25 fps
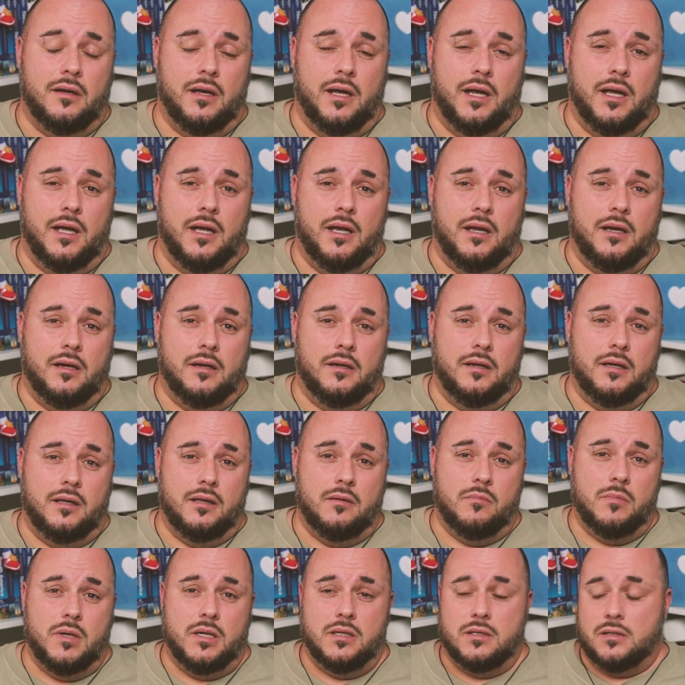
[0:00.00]
And in
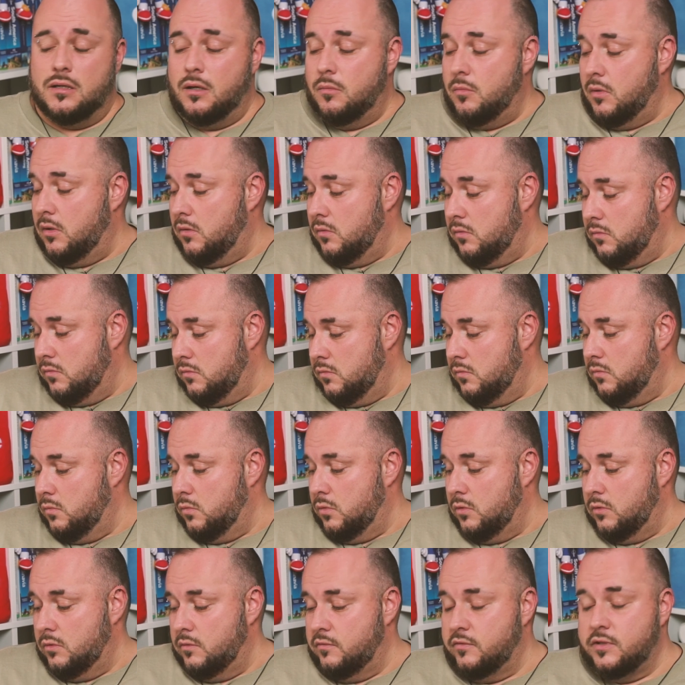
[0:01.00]
the meantime, I'll
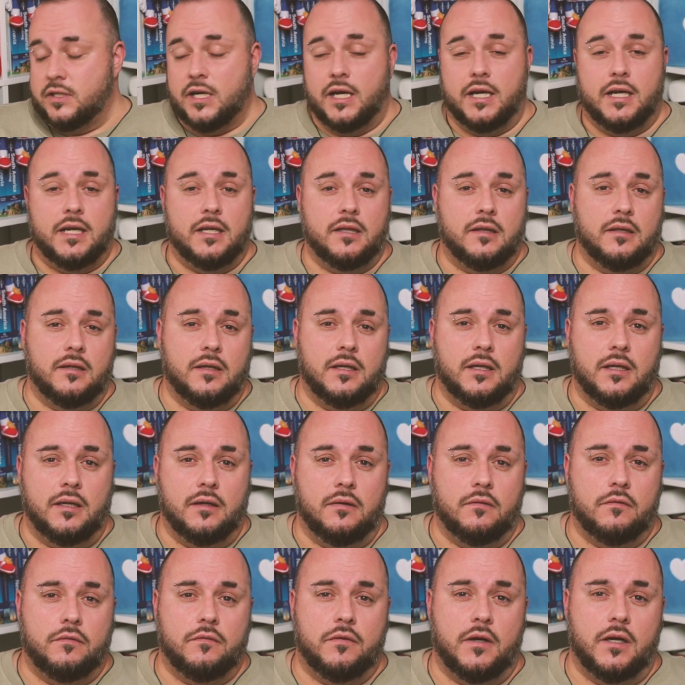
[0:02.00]
we'll have taken
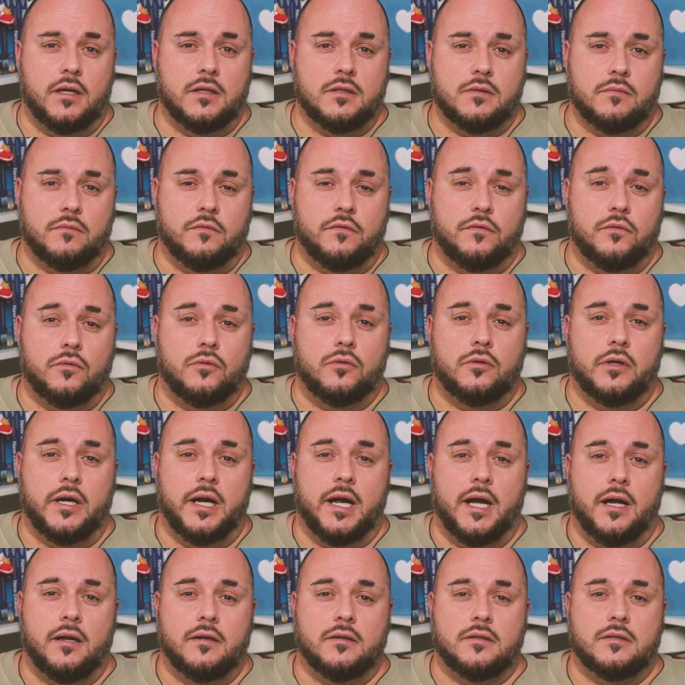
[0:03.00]
the Phantom four
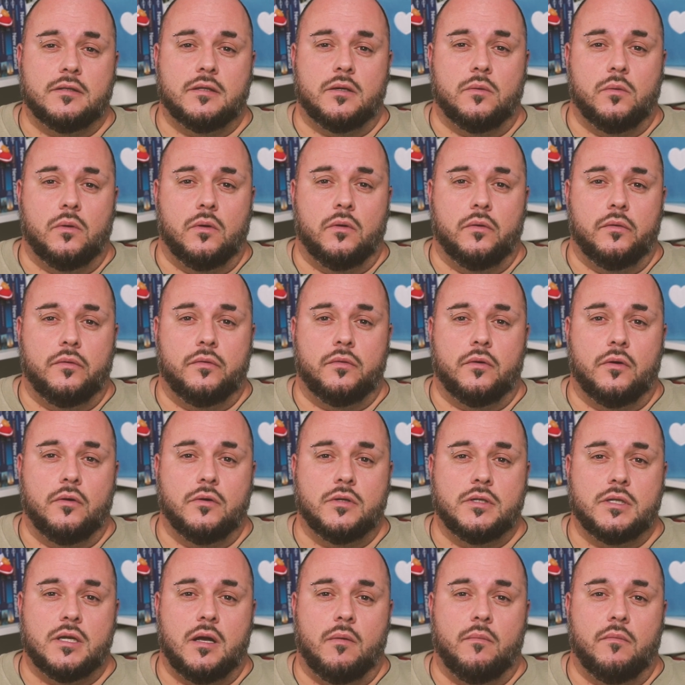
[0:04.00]
out, so I'll throw
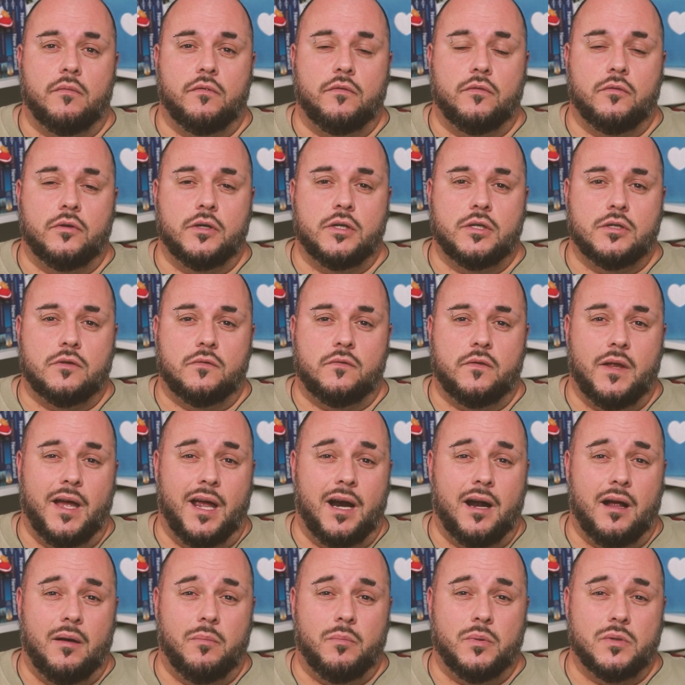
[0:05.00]
some footage of
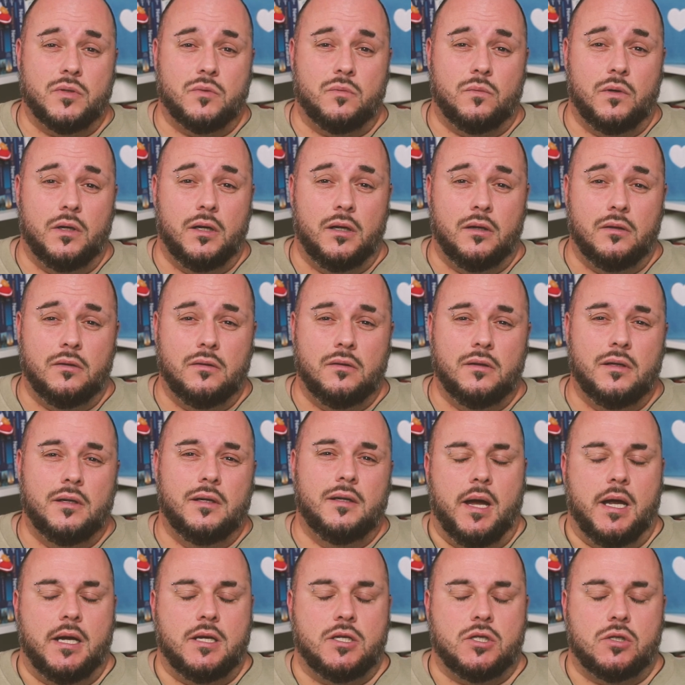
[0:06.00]
that up as well.
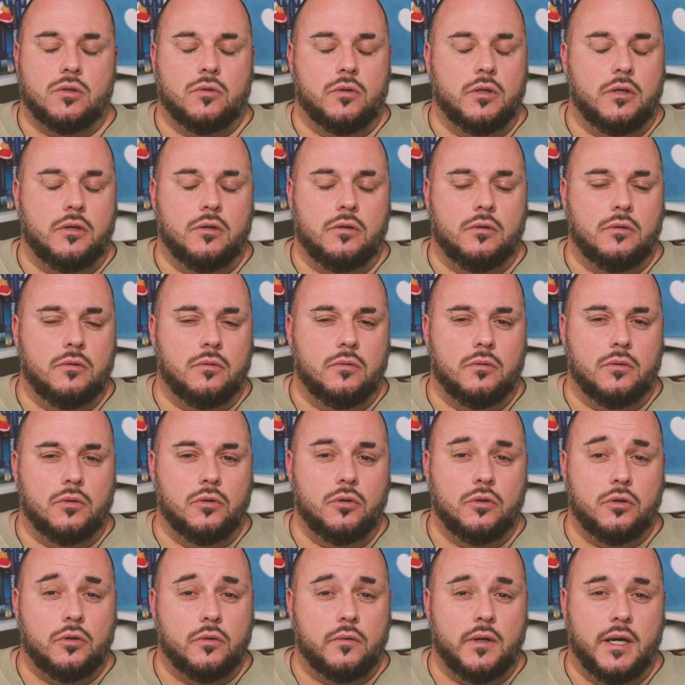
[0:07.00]
Make sure you
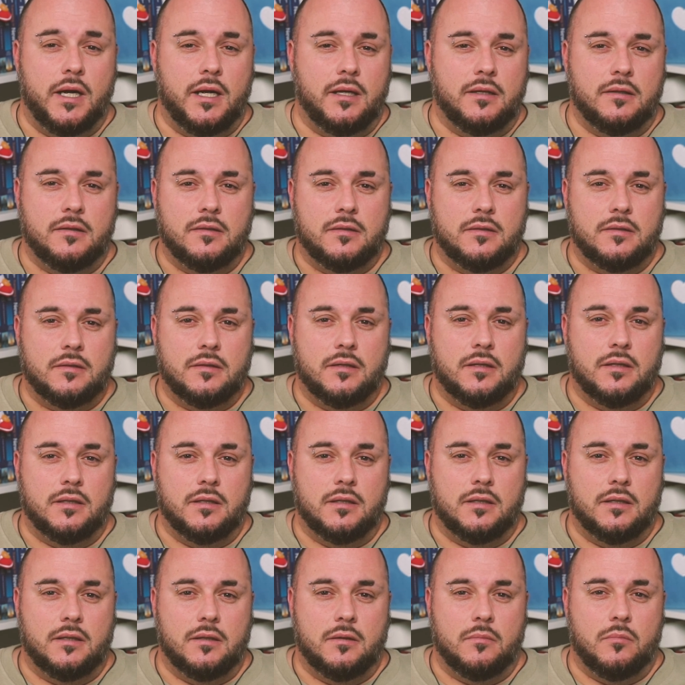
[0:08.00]
look around
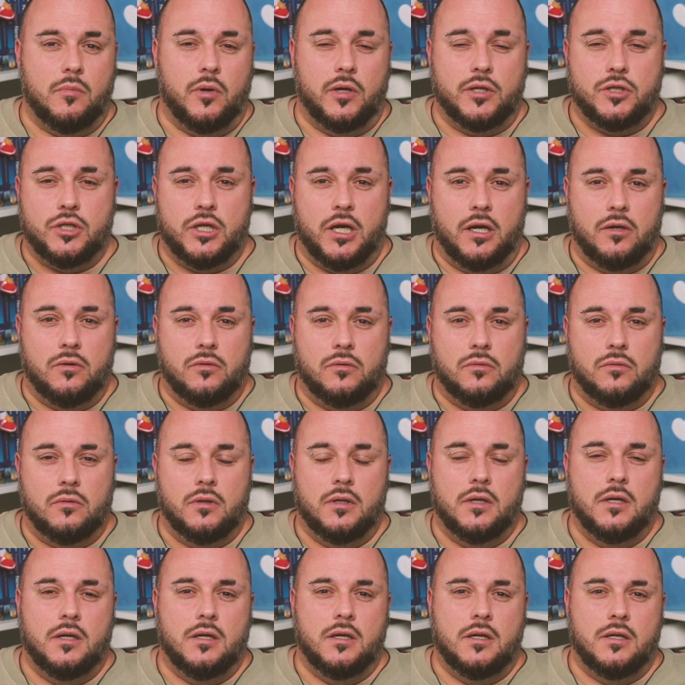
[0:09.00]
uh, my channel,
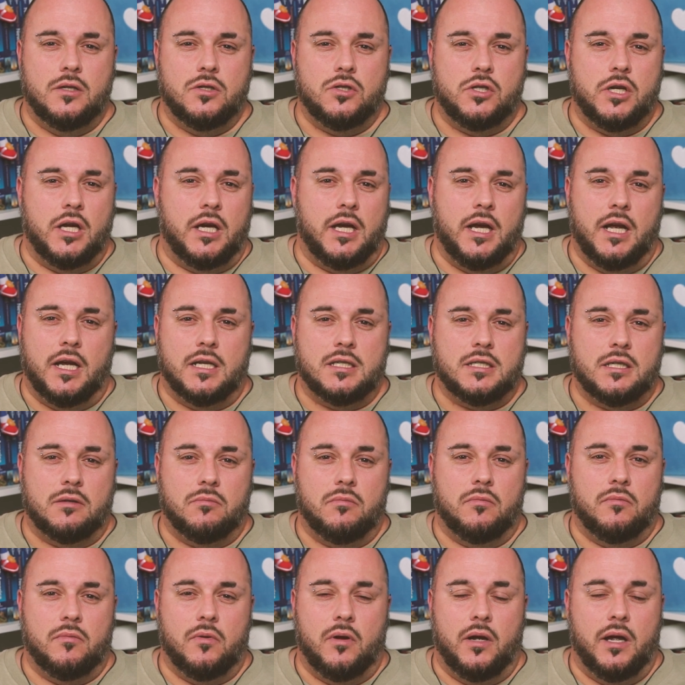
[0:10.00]
check out
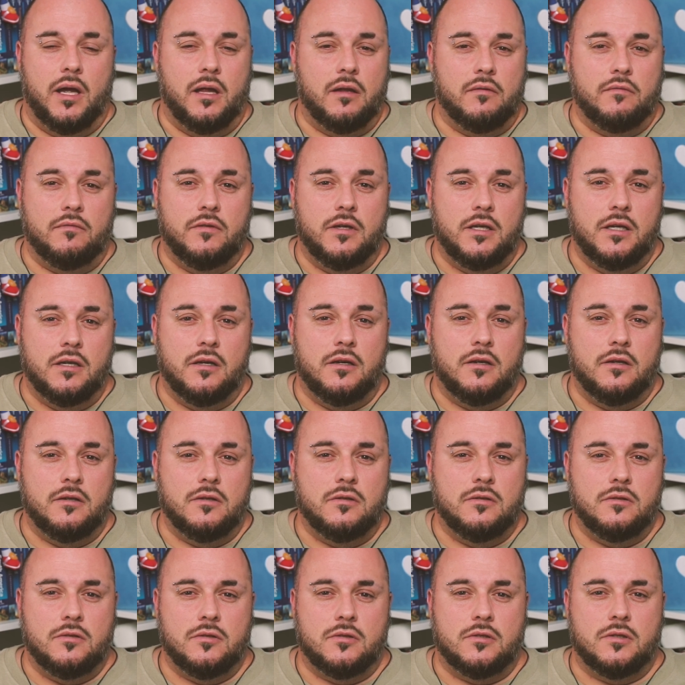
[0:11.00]
some of my other
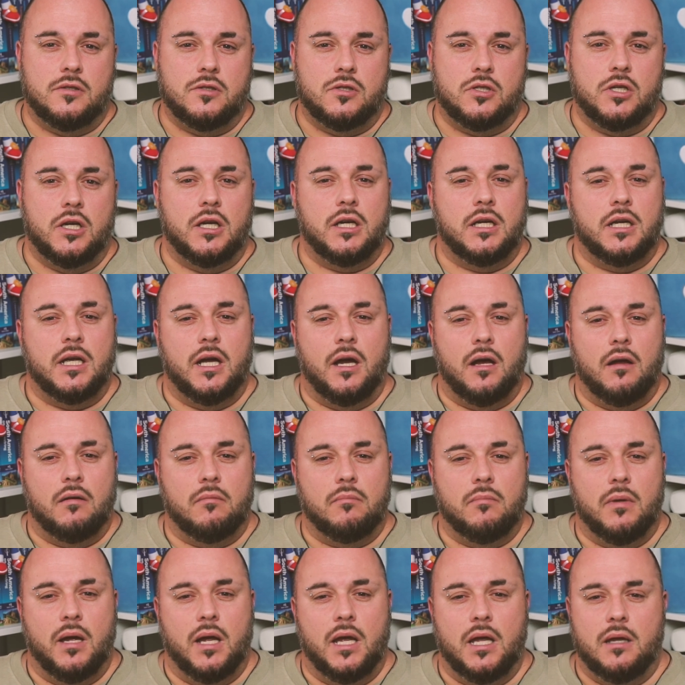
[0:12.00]
videos, check out
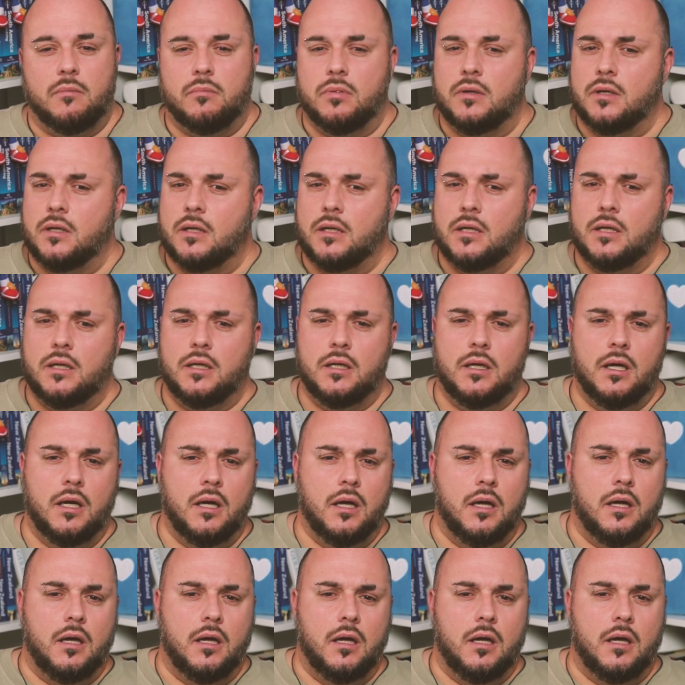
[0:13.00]
maybe